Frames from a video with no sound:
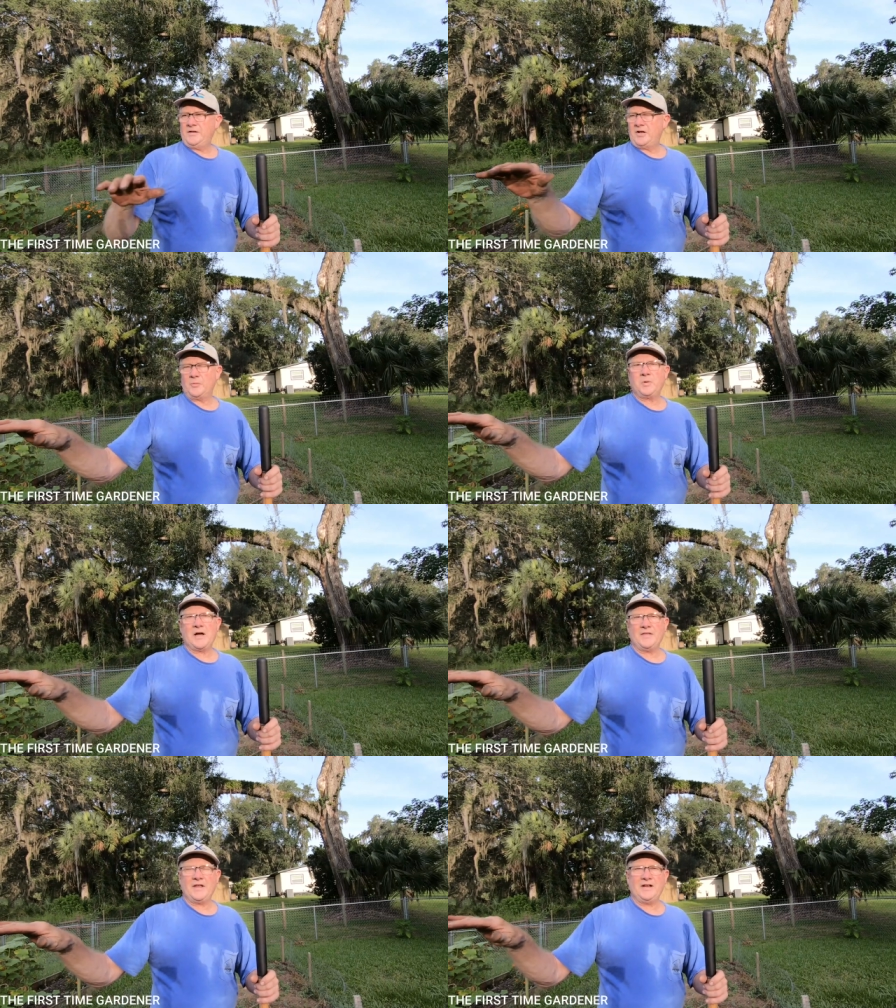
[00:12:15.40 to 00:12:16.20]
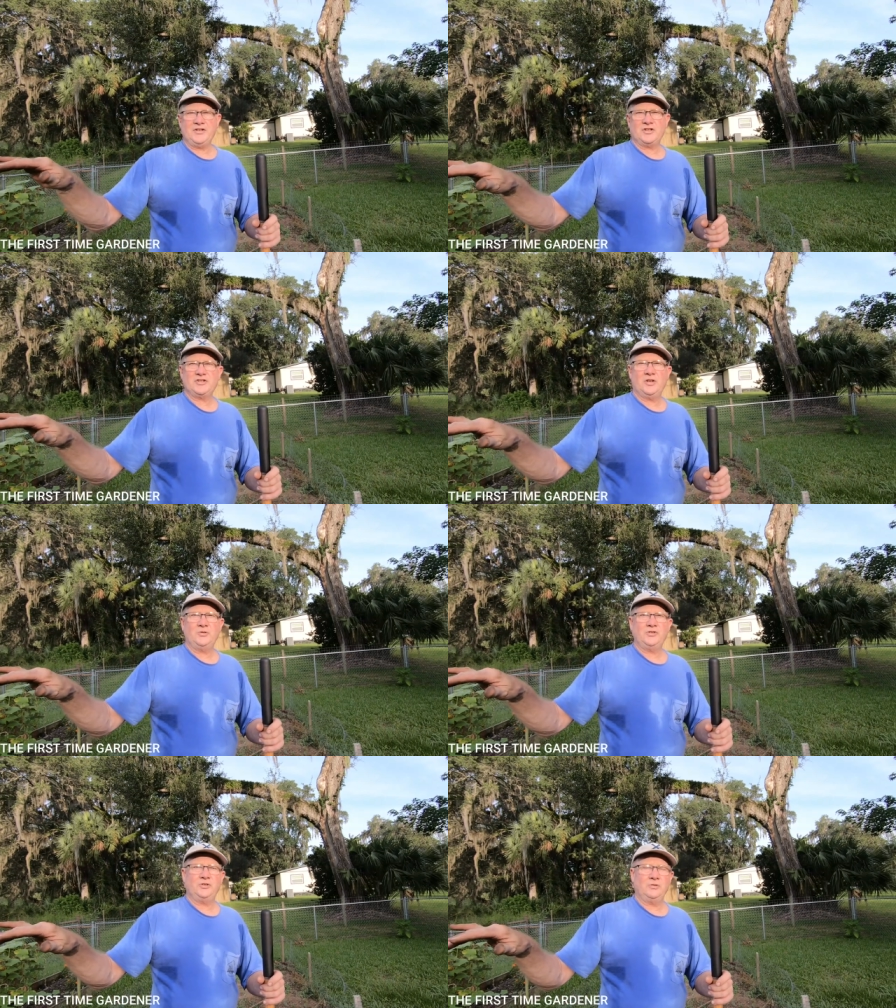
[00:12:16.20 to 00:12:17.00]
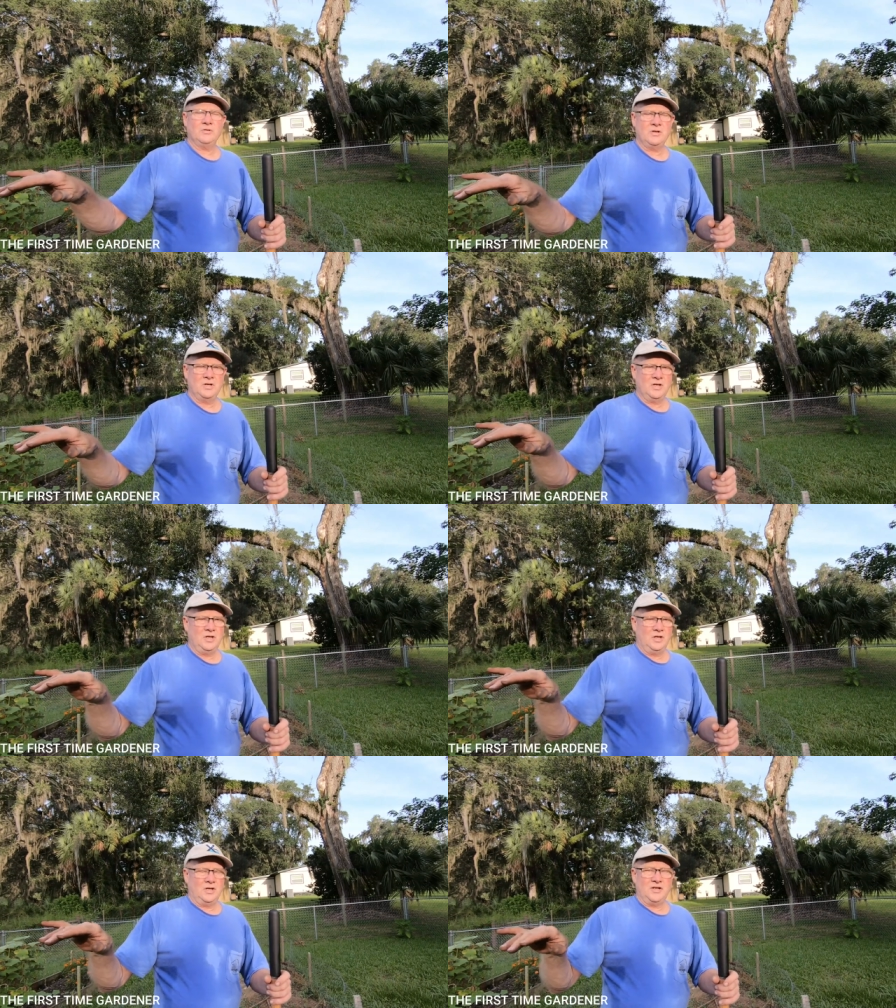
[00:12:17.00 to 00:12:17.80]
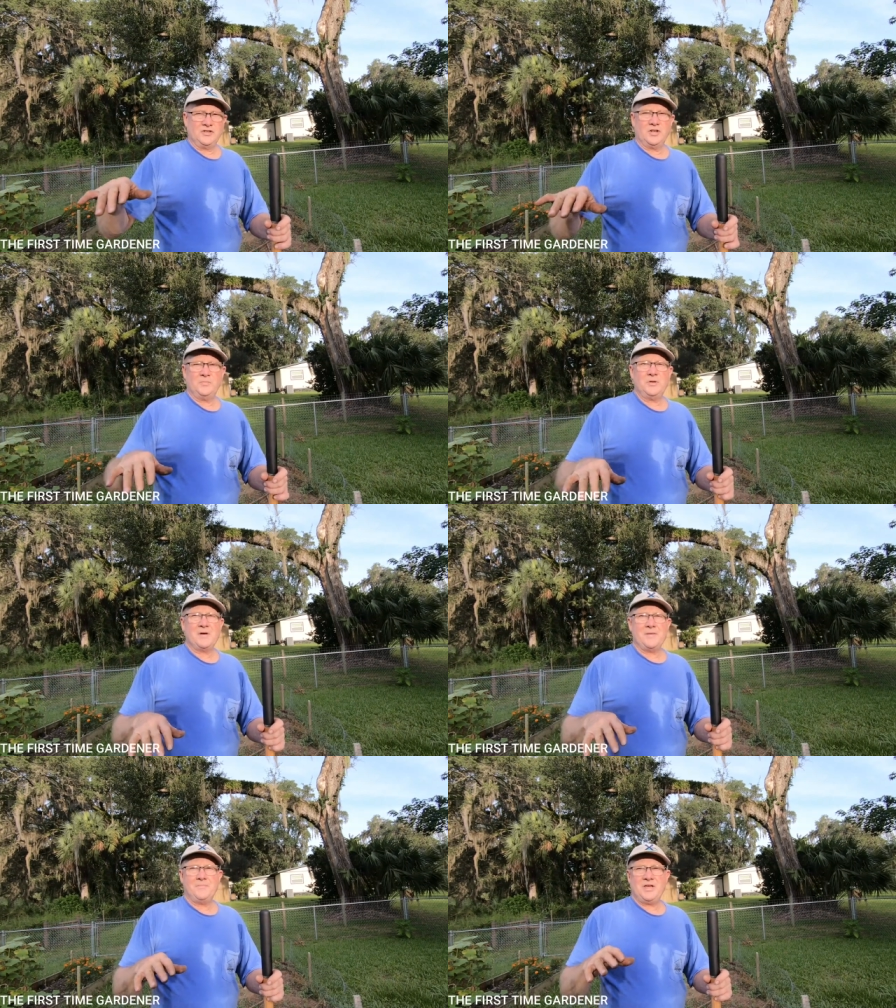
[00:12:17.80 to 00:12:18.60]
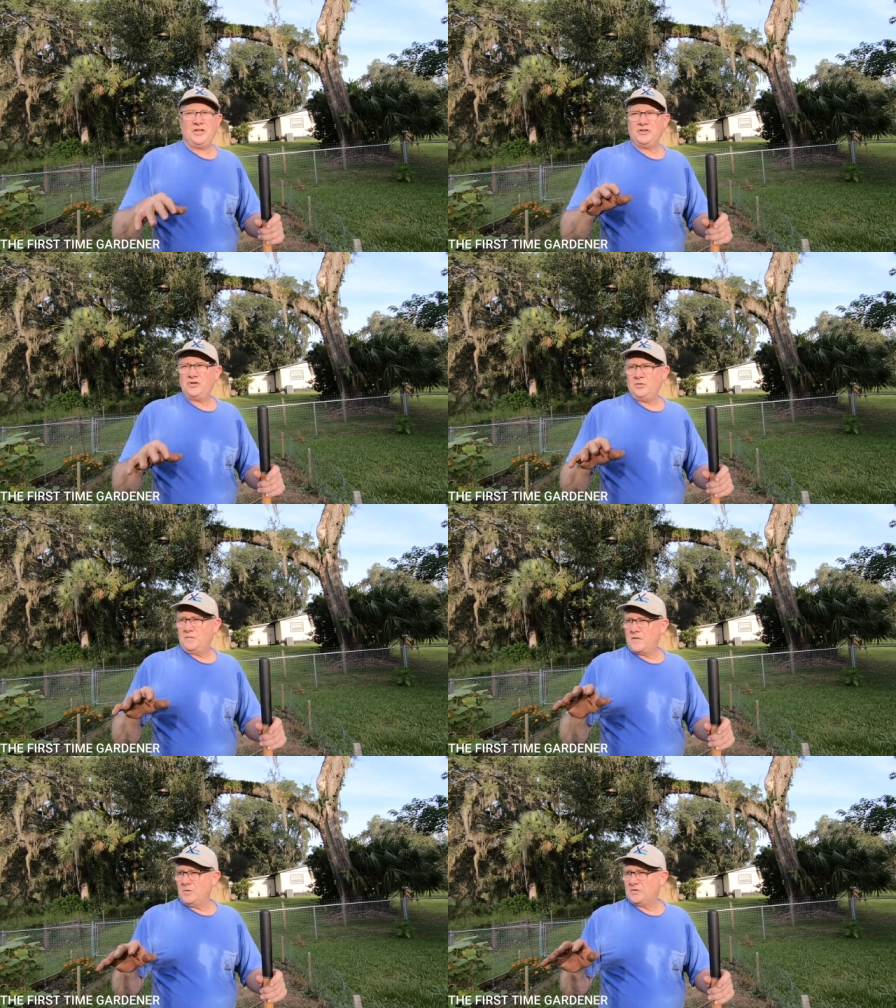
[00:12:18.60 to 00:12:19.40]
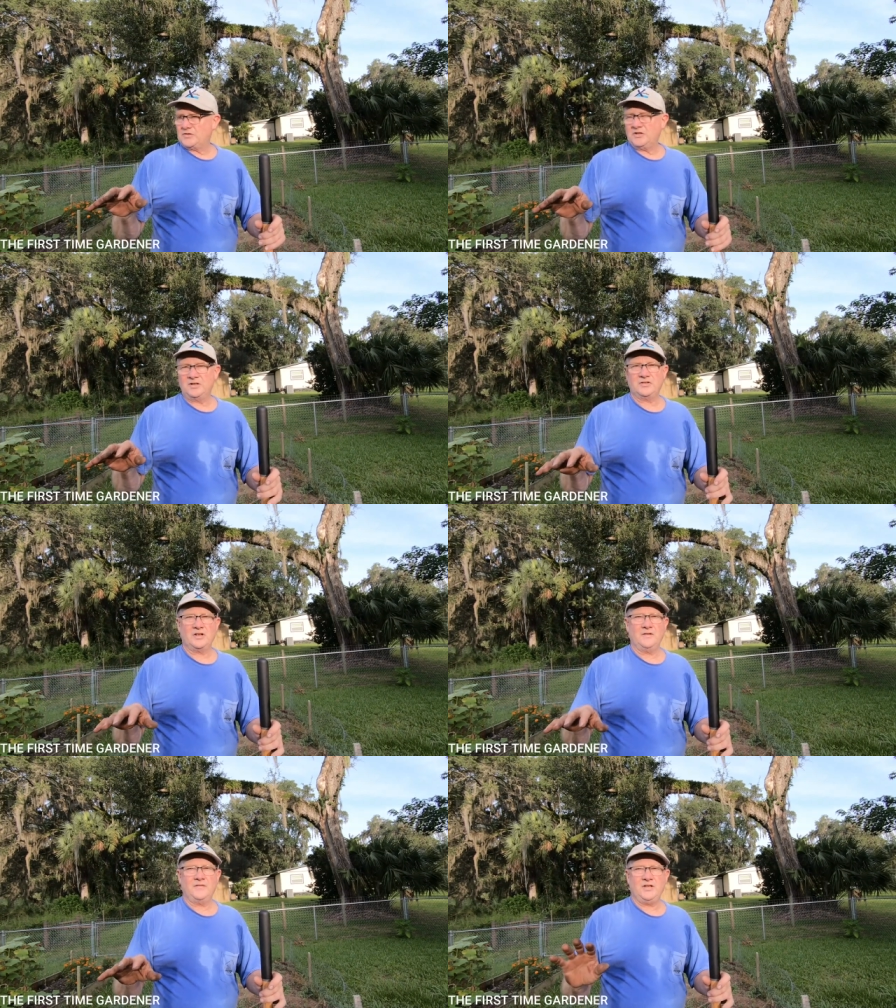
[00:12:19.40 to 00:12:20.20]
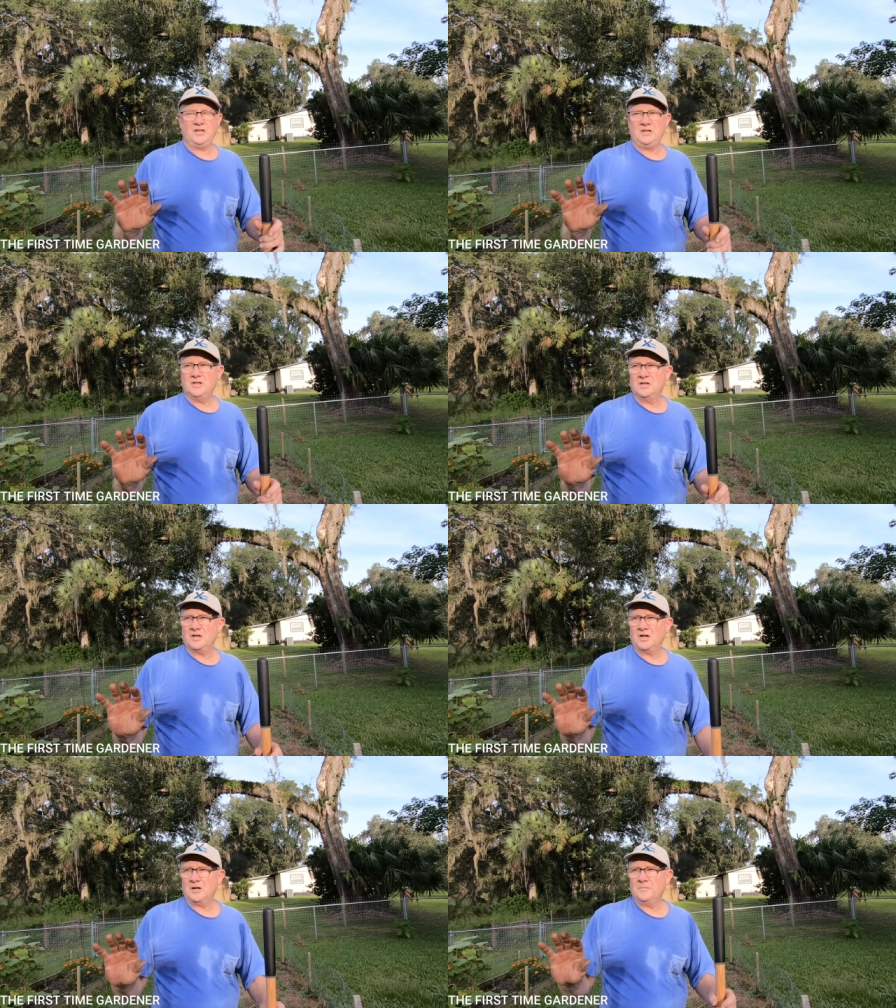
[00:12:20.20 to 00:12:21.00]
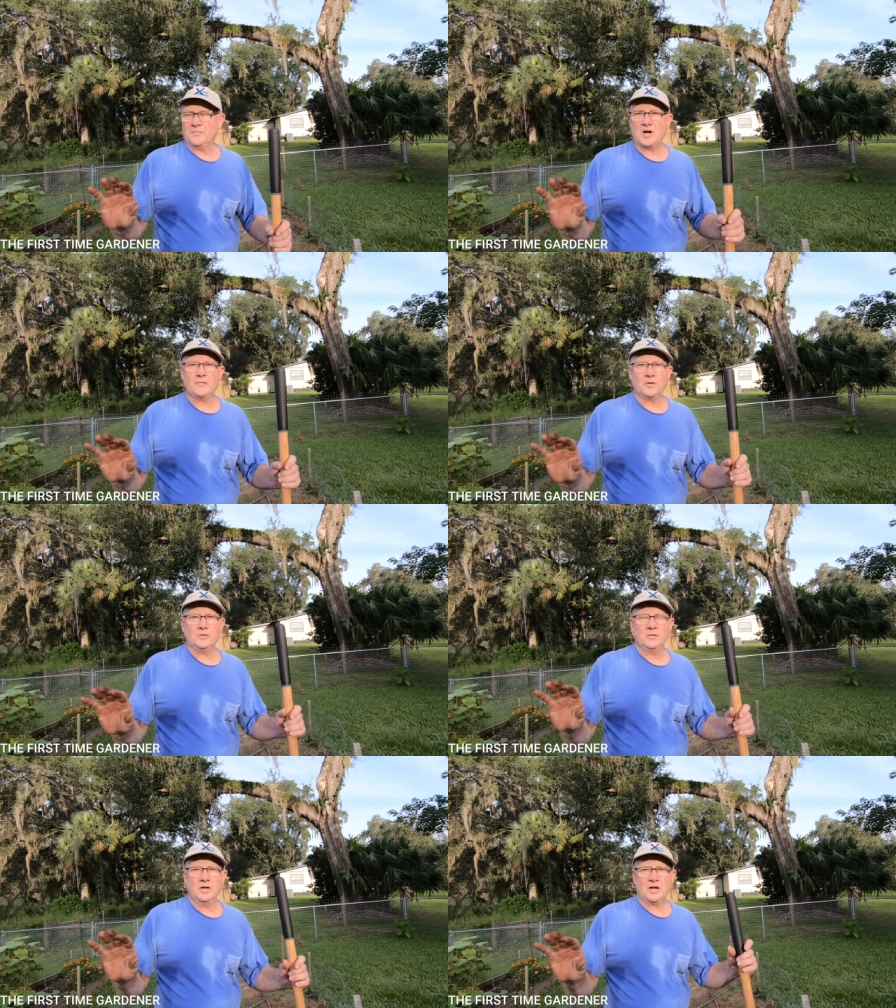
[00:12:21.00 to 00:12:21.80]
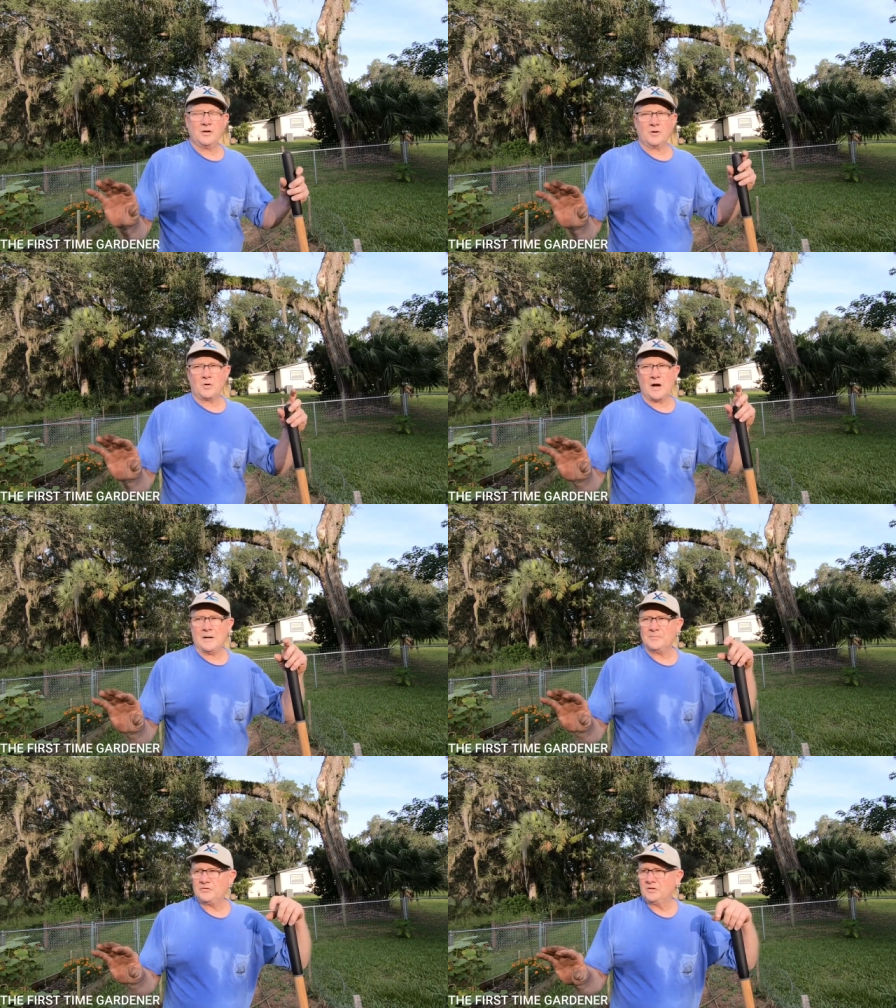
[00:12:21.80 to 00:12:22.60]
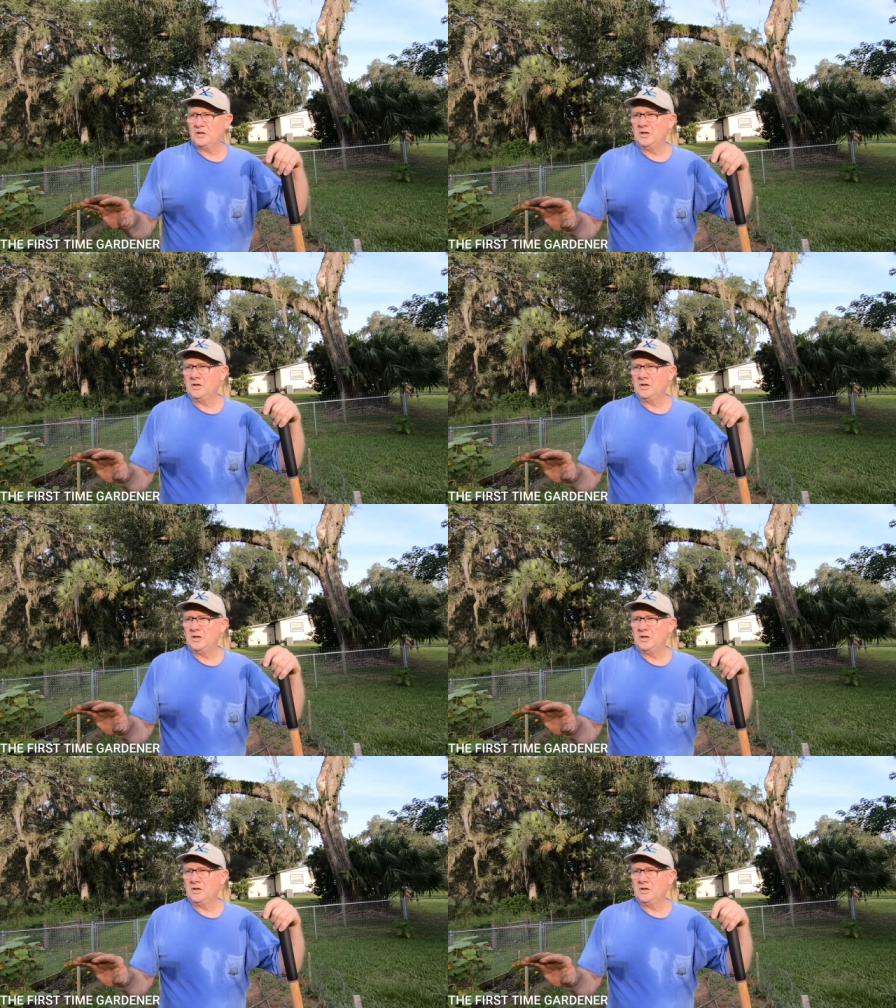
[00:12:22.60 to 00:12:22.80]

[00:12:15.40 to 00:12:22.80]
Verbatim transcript: and the other plot that I just showed you is gonna be my main two focuses of the um, cover, cover crops.